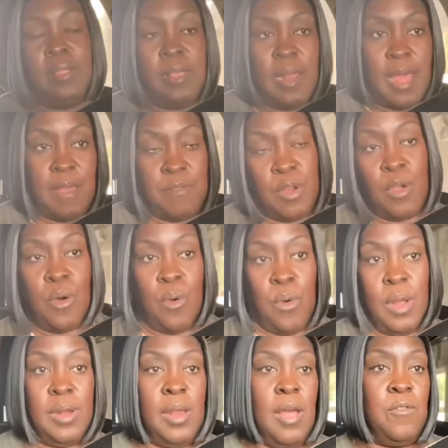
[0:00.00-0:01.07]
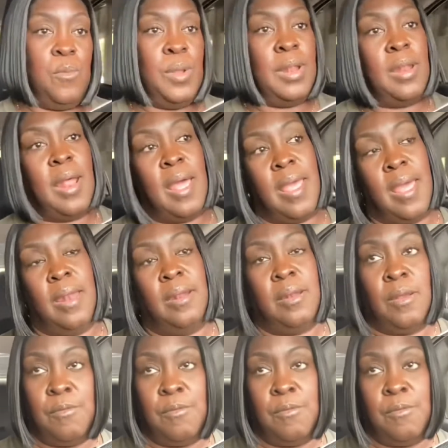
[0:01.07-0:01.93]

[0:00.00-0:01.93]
that I record, day of the week that I edit.